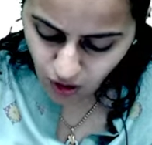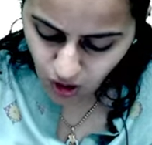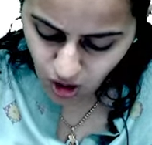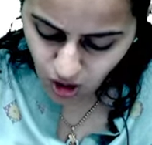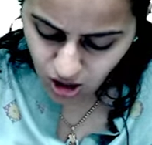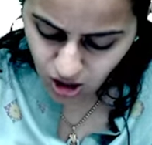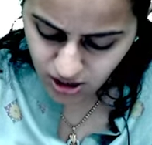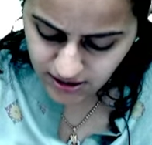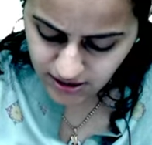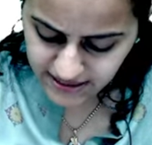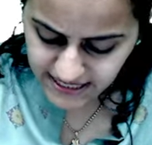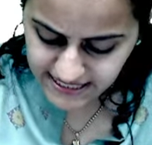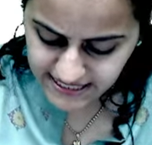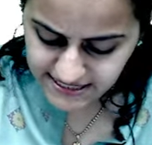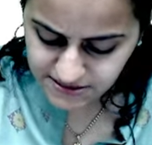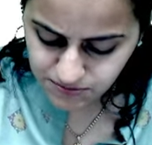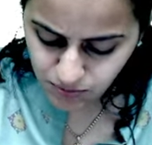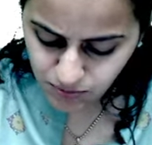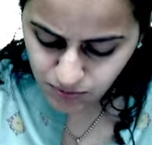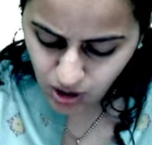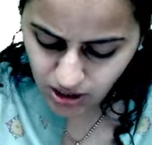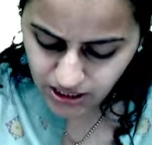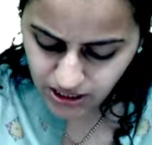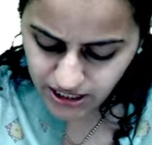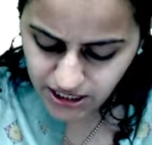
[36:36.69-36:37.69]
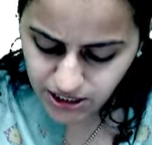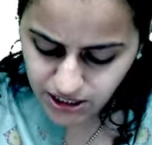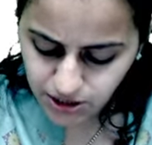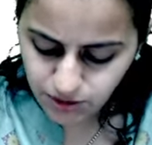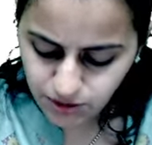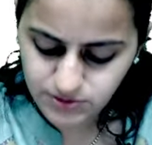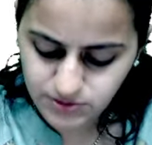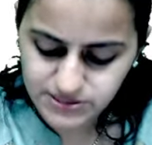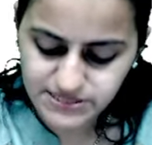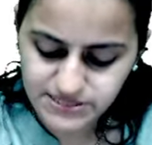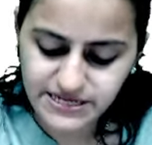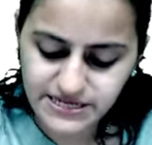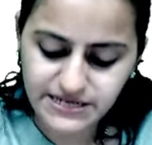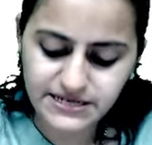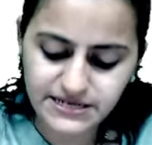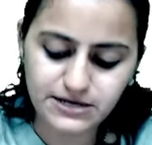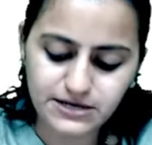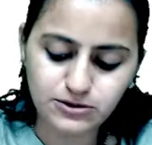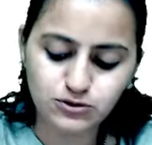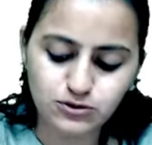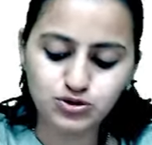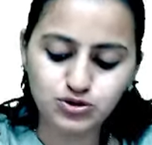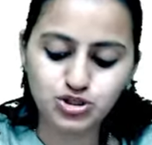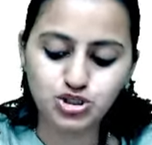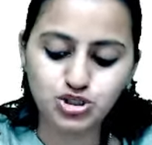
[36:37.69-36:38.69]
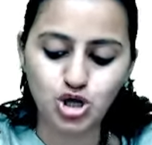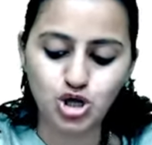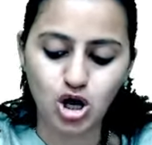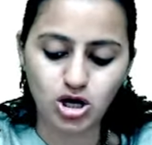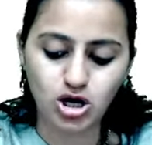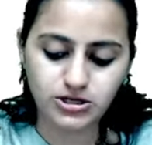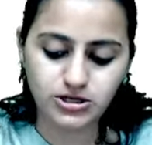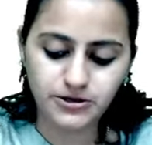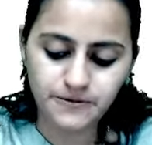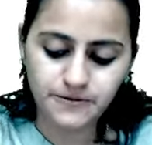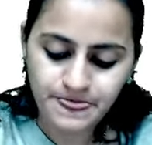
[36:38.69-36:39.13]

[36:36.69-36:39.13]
all these molecules leading to shock.